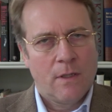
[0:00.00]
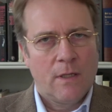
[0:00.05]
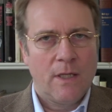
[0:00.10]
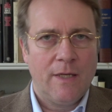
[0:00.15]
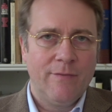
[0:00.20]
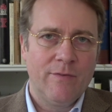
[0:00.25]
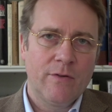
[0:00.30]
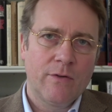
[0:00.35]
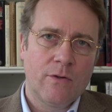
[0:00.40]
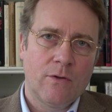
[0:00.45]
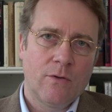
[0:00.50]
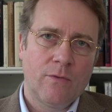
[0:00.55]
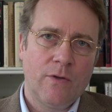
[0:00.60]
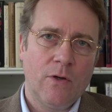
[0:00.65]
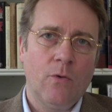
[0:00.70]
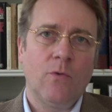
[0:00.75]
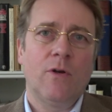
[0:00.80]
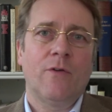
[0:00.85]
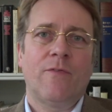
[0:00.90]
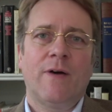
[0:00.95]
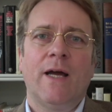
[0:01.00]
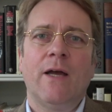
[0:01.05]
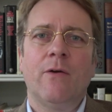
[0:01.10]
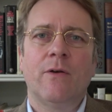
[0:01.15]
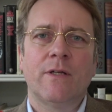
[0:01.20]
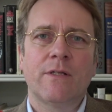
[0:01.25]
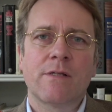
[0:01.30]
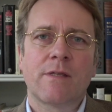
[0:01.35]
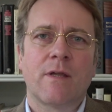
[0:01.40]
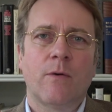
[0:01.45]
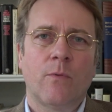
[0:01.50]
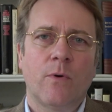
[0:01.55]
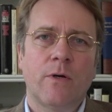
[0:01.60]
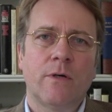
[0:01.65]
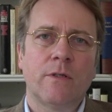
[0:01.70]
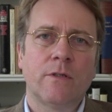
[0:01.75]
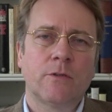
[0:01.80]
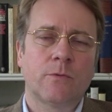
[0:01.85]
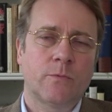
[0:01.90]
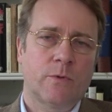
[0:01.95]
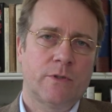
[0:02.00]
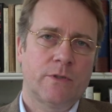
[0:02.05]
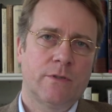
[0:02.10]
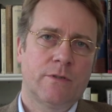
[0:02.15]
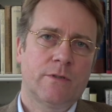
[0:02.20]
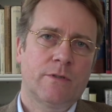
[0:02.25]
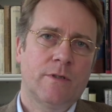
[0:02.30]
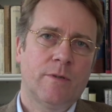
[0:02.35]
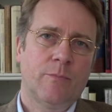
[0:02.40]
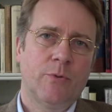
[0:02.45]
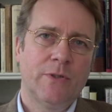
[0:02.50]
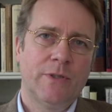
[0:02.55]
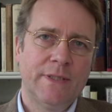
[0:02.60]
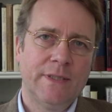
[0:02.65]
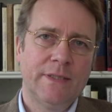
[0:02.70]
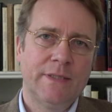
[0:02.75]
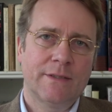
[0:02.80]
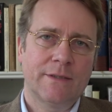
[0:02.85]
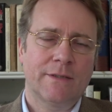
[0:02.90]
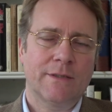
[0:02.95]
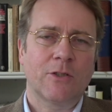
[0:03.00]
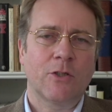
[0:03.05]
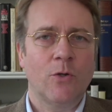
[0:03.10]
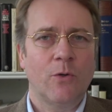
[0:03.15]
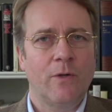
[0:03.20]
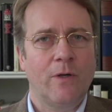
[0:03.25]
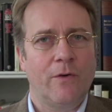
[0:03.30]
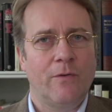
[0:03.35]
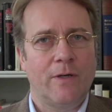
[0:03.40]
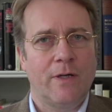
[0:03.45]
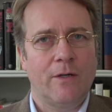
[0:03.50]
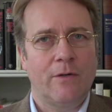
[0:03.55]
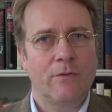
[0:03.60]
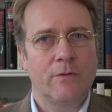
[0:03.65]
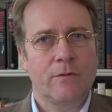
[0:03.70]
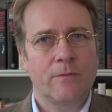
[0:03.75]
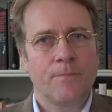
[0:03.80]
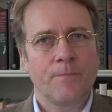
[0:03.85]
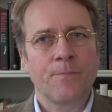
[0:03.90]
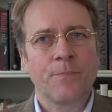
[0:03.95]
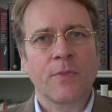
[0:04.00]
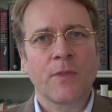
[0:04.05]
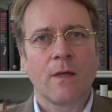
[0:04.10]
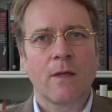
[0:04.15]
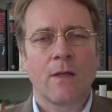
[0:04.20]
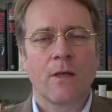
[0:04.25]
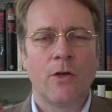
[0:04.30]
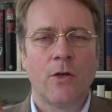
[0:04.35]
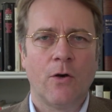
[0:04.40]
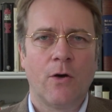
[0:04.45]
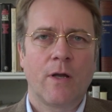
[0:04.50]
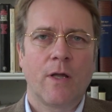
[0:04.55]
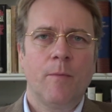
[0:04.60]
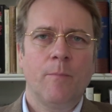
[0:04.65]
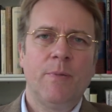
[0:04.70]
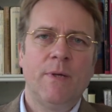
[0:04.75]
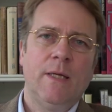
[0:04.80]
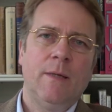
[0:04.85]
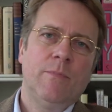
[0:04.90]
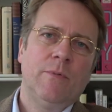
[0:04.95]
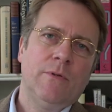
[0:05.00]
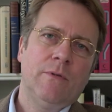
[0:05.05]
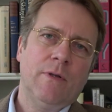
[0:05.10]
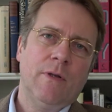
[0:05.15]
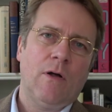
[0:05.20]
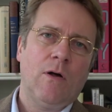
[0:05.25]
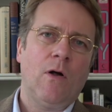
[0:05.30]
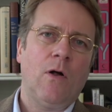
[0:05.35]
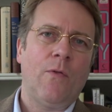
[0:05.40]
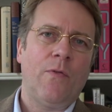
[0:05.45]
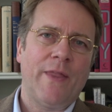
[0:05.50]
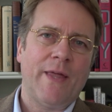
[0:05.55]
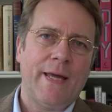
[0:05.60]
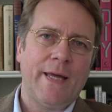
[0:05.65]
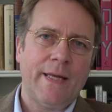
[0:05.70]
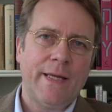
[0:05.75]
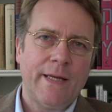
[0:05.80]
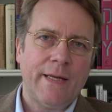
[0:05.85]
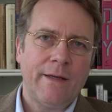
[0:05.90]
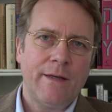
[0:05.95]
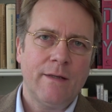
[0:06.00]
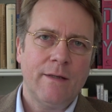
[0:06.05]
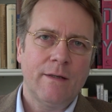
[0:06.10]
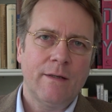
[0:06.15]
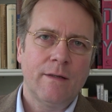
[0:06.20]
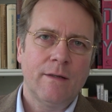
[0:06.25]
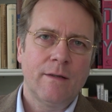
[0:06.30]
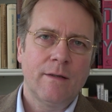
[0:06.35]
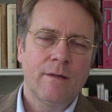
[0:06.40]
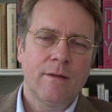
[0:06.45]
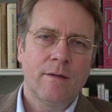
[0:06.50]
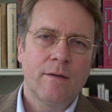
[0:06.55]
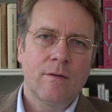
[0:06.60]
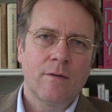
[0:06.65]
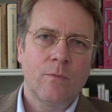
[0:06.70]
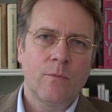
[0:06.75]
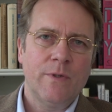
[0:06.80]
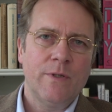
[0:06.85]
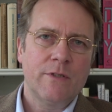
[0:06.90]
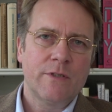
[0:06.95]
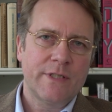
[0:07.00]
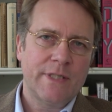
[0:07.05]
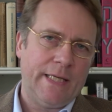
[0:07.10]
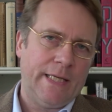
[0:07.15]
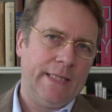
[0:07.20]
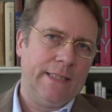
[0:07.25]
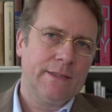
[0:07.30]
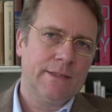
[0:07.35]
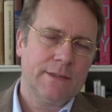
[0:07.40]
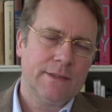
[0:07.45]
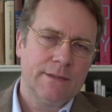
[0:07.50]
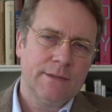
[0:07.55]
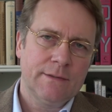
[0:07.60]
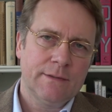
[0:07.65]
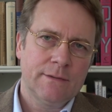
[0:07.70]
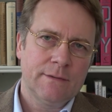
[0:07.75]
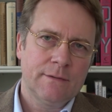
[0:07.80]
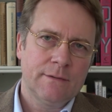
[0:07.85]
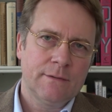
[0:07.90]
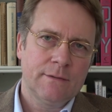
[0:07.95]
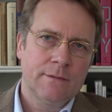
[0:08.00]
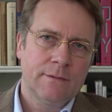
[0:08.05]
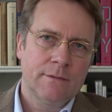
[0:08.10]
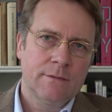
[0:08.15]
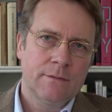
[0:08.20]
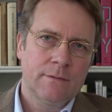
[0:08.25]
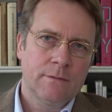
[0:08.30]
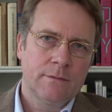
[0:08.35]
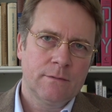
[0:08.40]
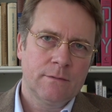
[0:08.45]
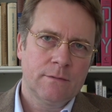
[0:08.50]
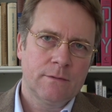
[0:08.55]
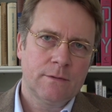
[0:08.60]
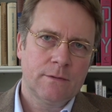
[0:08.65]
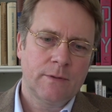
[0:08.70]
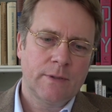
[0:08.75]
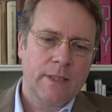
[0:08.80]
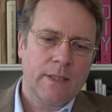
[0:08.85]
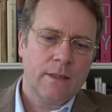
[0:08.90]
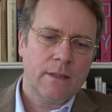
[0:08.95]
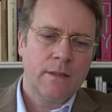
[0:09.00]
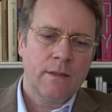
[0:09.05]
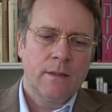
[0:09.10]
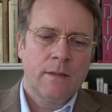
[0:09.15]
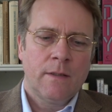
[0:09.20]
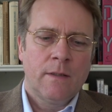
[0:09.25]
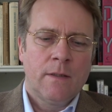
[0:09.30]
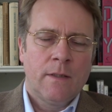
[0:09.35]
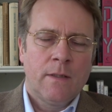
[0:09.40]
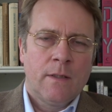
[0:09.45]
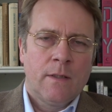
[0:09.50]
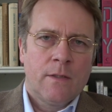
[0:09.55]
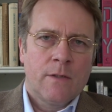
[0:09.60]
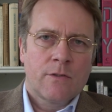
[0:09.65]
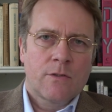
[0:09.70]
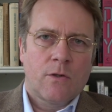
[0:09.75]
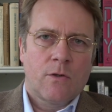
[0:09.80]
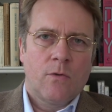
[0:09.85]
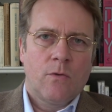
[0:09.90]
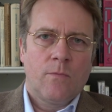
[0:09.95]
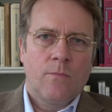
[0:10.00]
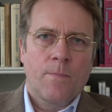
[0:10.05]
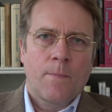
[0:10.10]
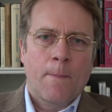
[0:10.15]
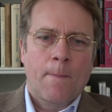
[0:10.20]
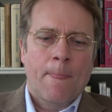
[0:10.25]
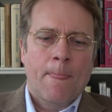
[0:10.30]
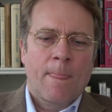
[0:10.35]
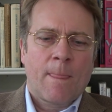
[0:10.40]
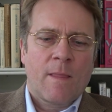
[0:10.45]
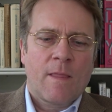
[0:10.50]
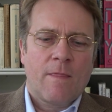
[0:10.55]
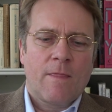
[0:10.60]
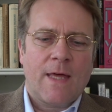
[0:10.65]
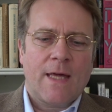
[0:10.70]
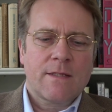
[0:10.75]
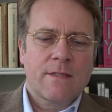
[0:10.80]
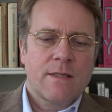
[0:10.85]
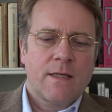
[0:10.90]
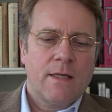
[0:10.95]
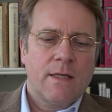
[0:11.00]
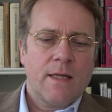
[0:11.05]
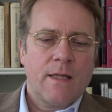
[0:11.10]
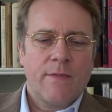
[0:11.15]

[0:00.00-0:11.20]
Even though the only violence there was the police going around knocking people on their head with sticks. Okay, so that's it.